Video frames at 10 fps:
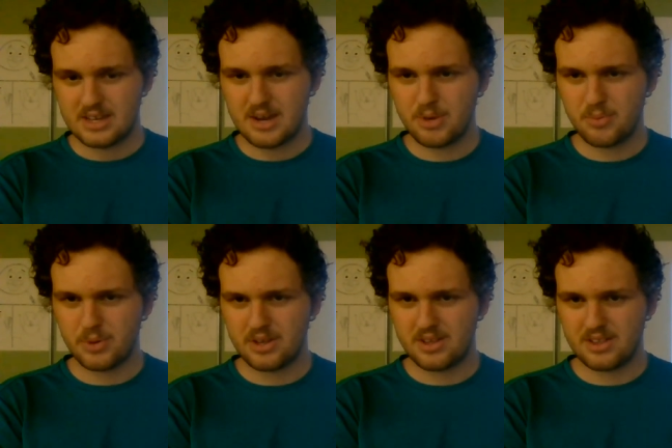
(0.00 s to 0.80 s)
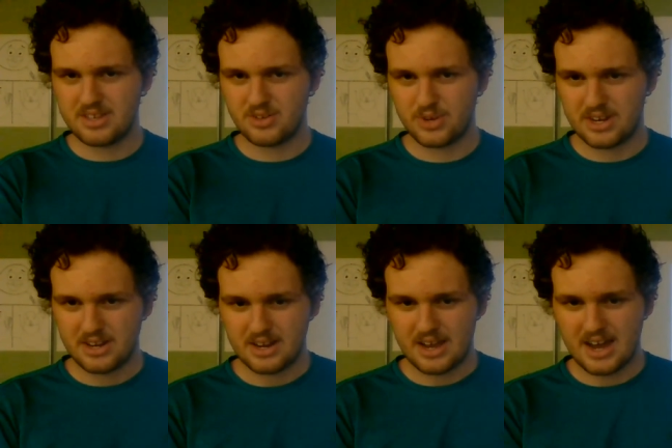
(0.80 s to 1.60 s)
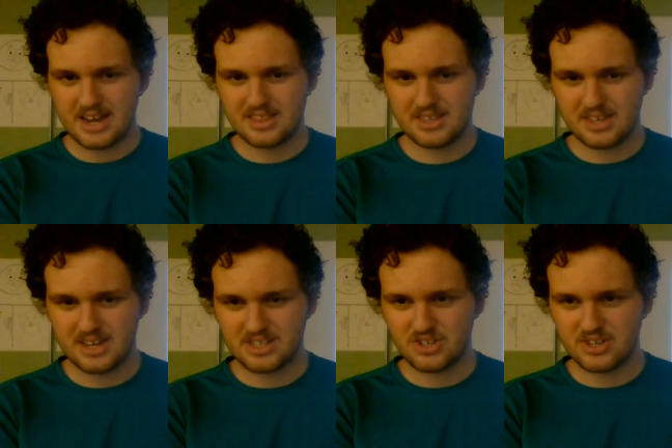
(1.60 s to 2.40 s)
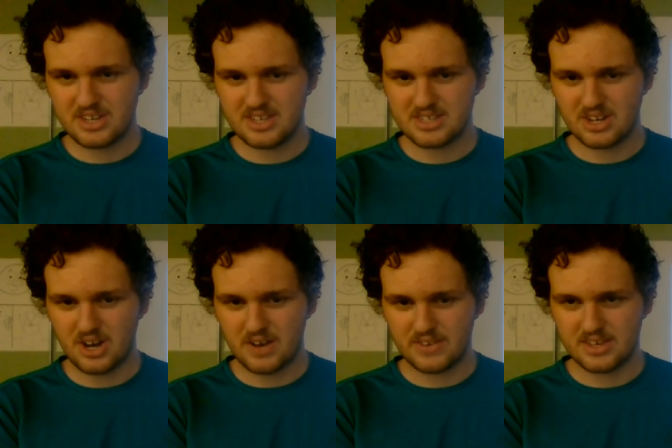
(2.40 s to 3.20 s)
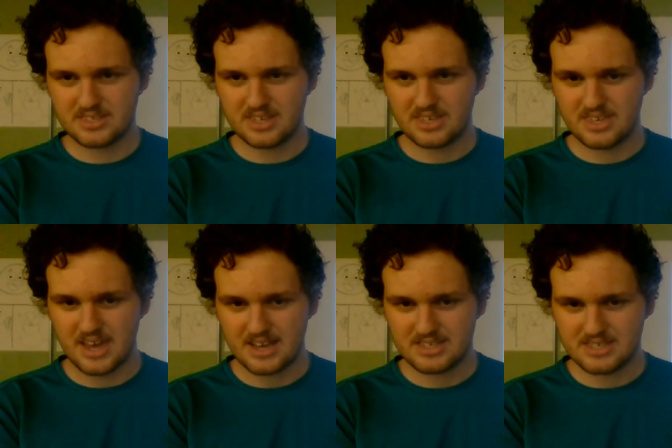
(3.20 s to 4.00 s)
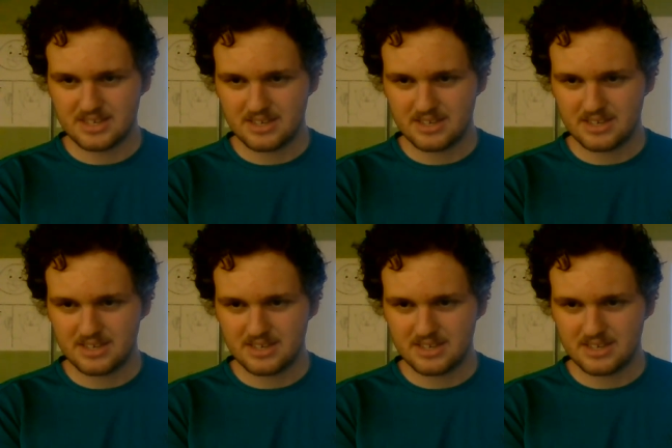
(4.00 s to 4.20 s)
can we redo it? I think the answer is an obvious yes.